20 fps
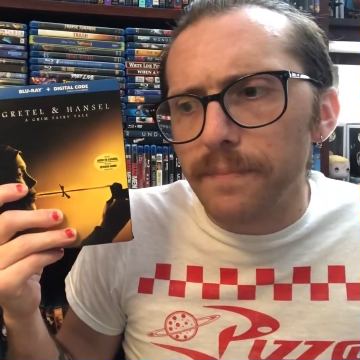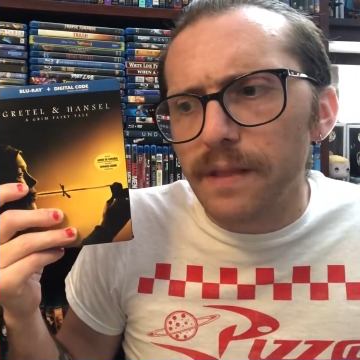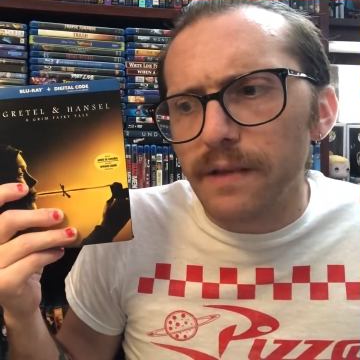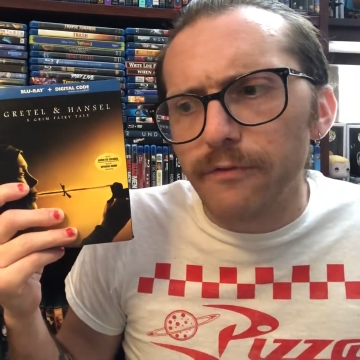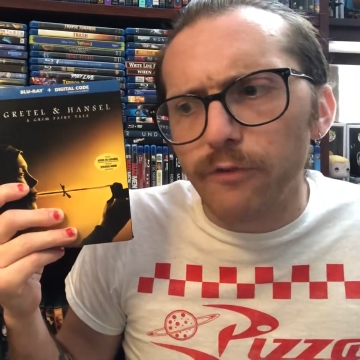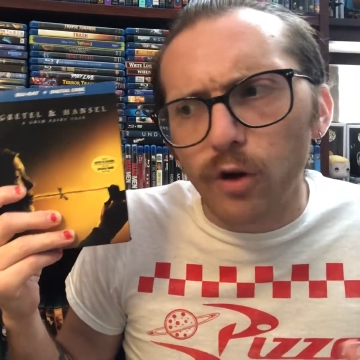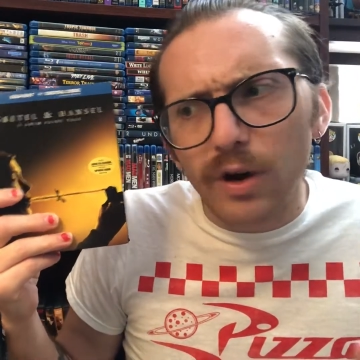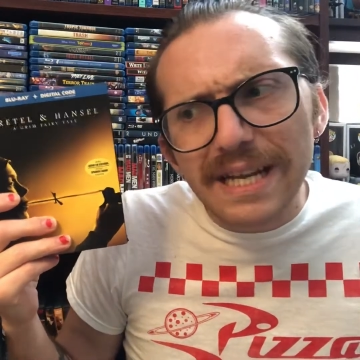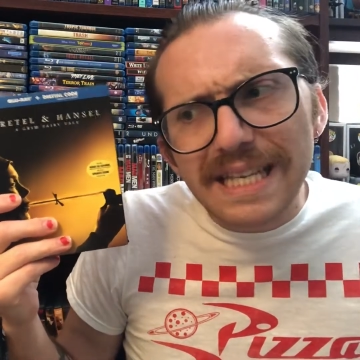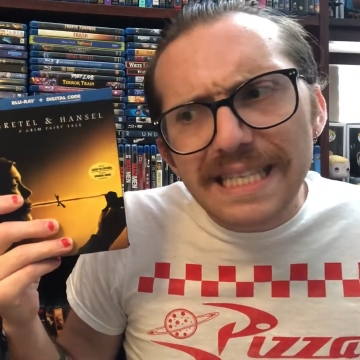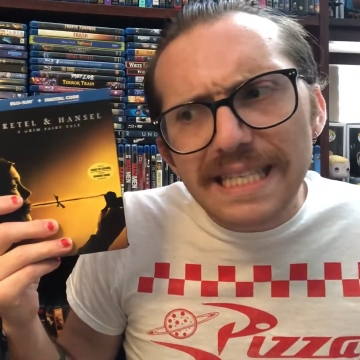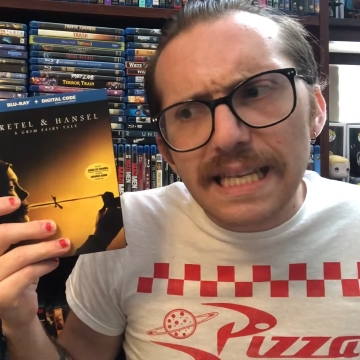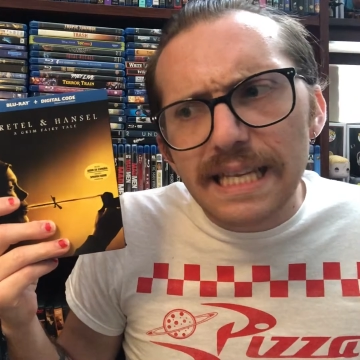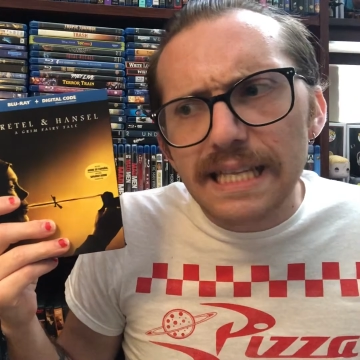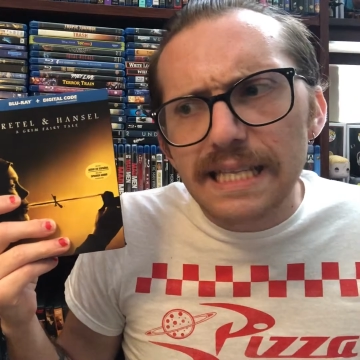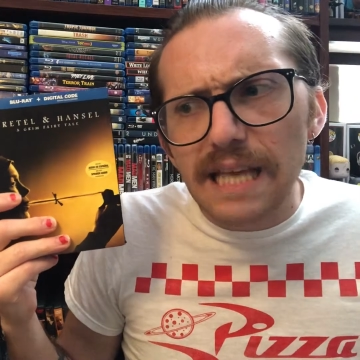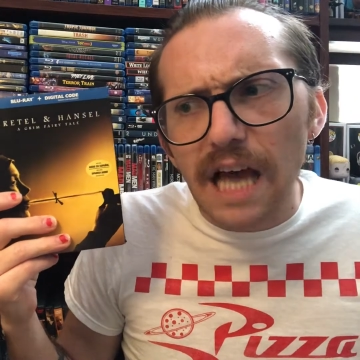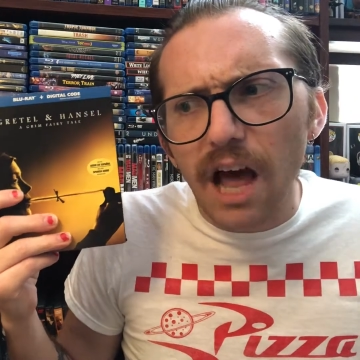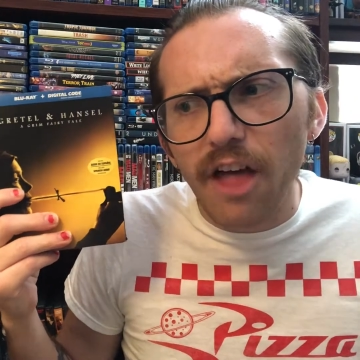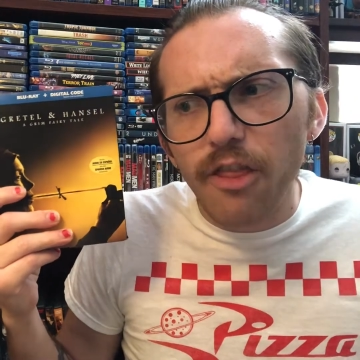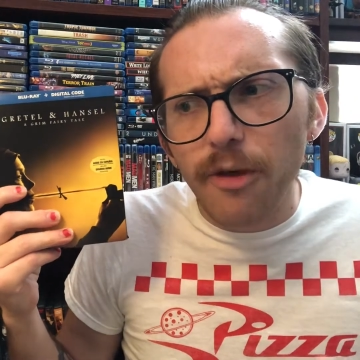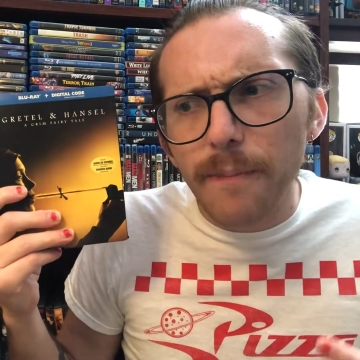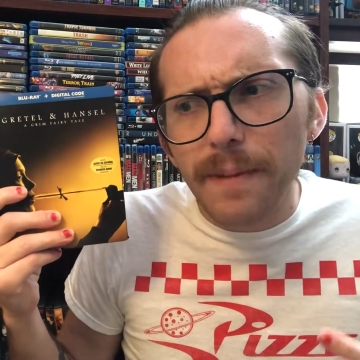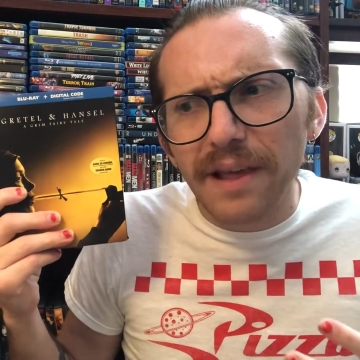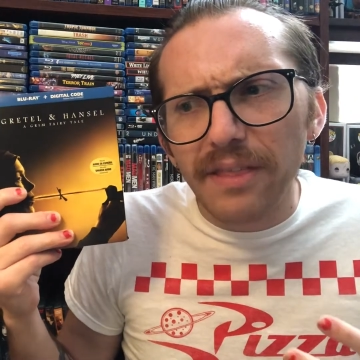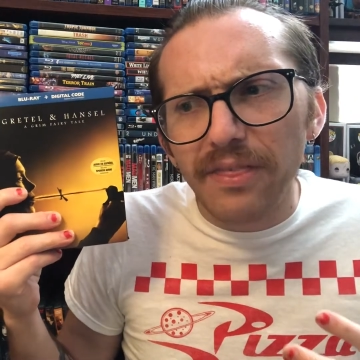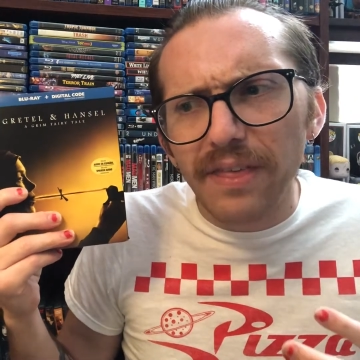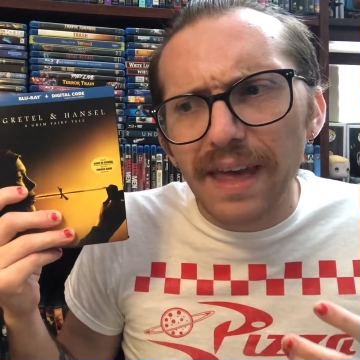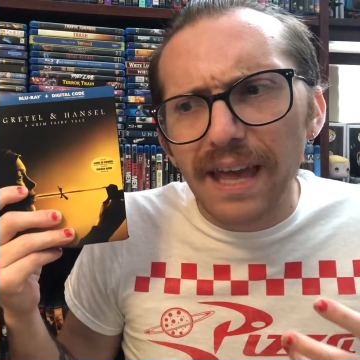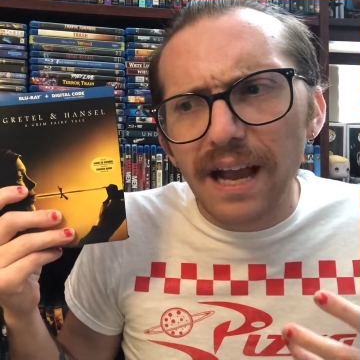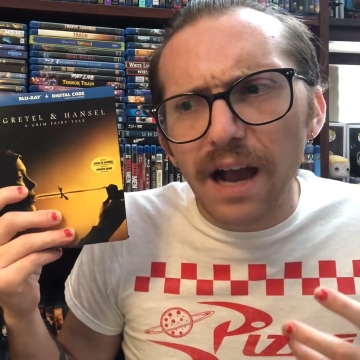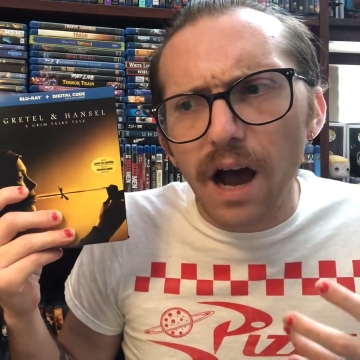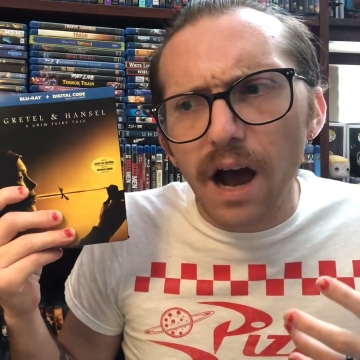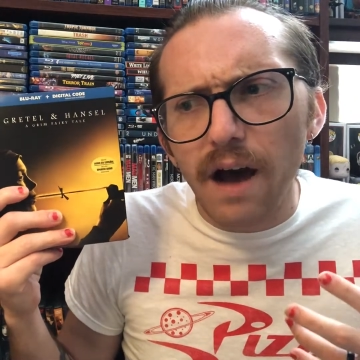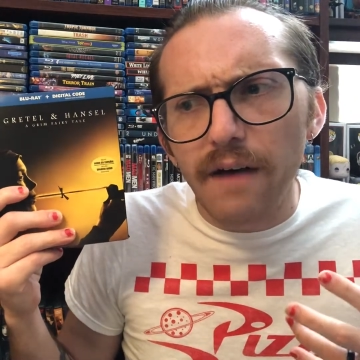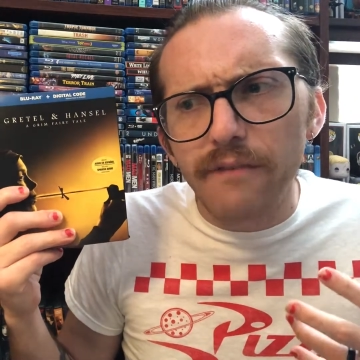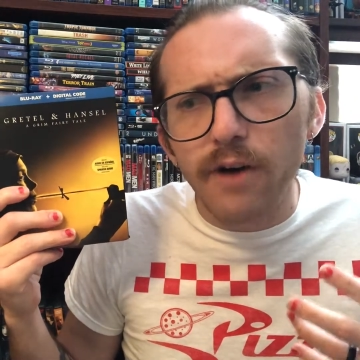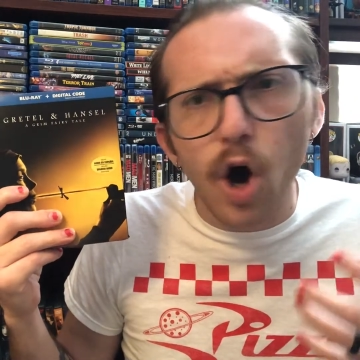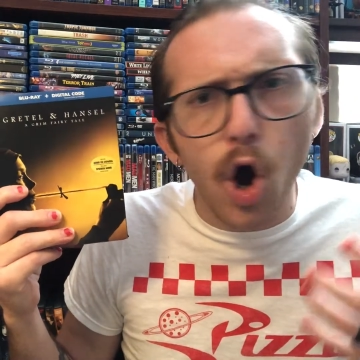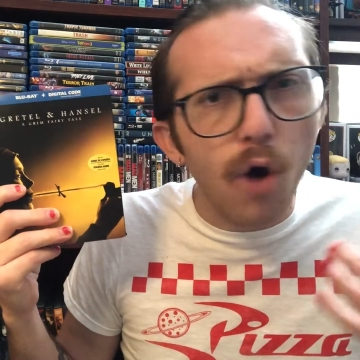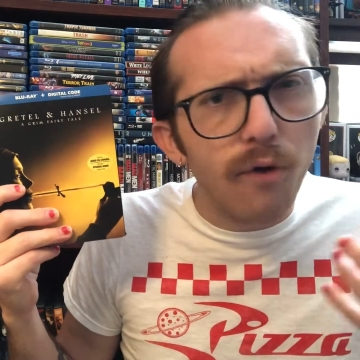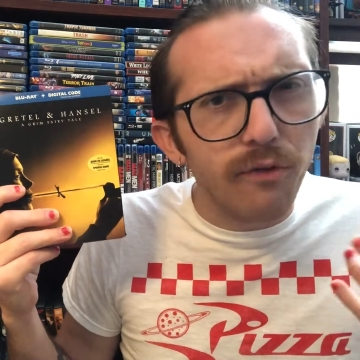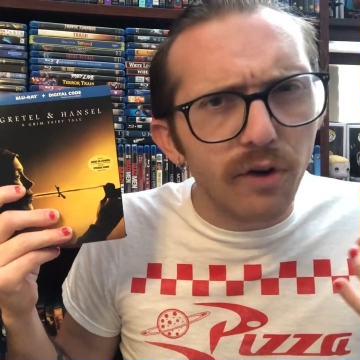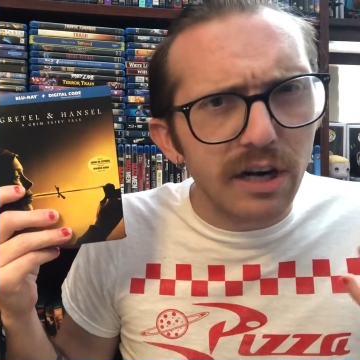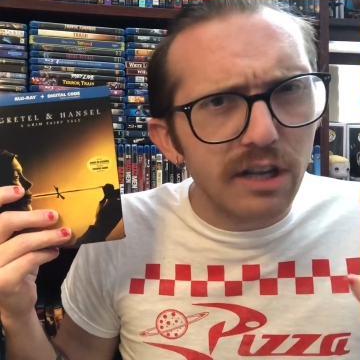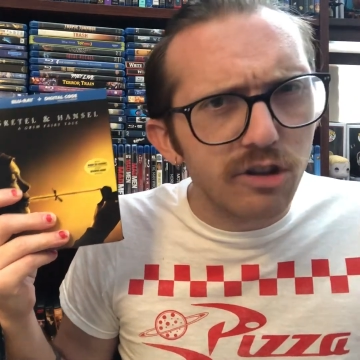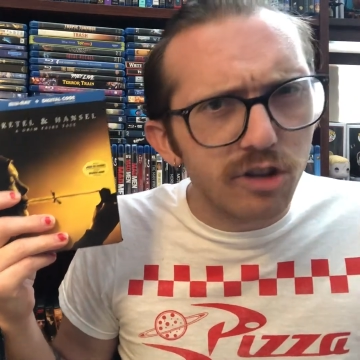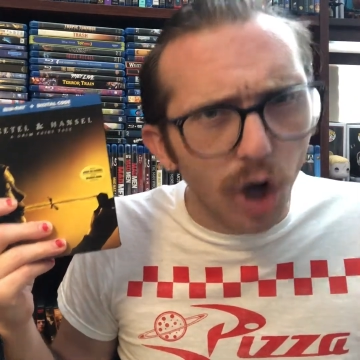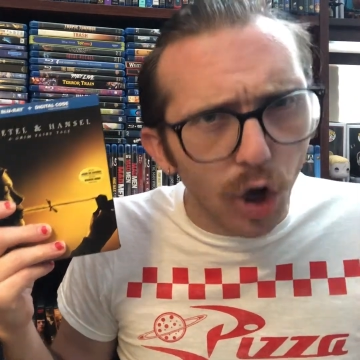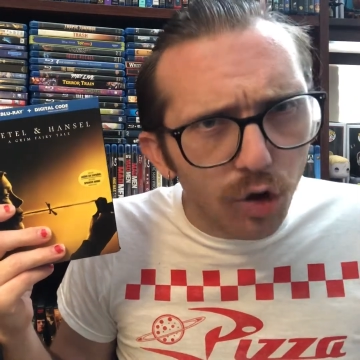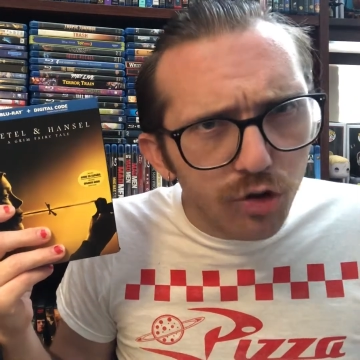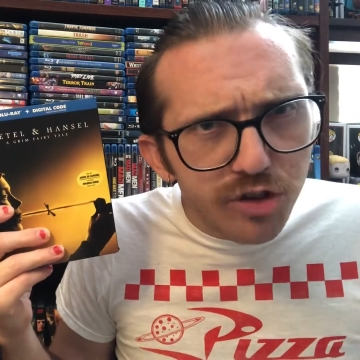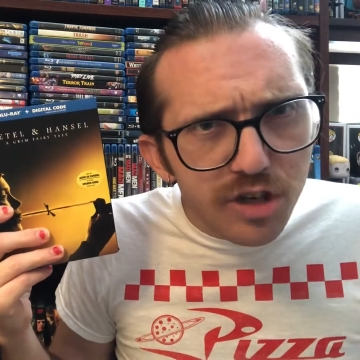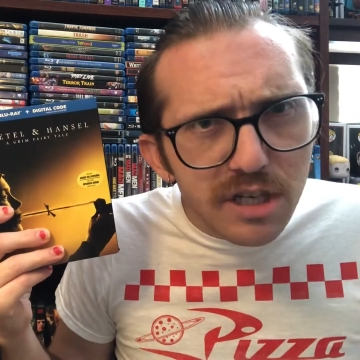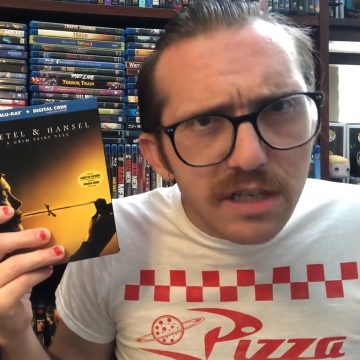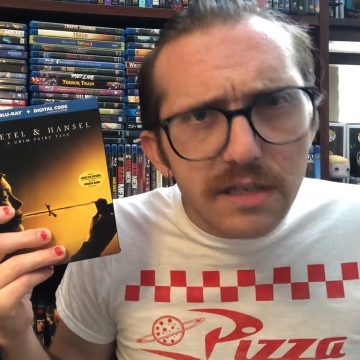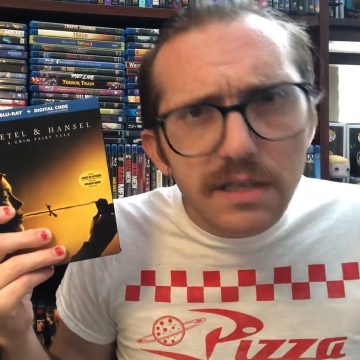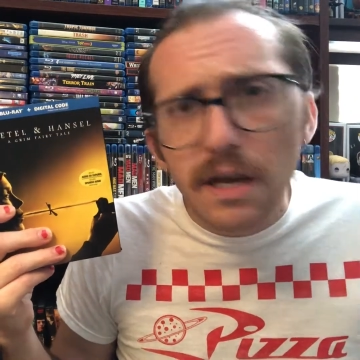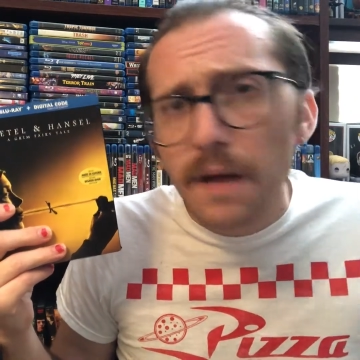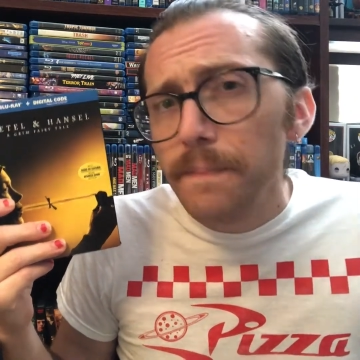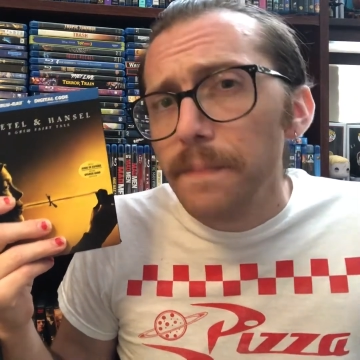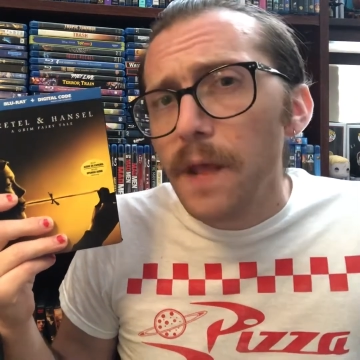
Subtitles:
For instance, the big thing of overindulgence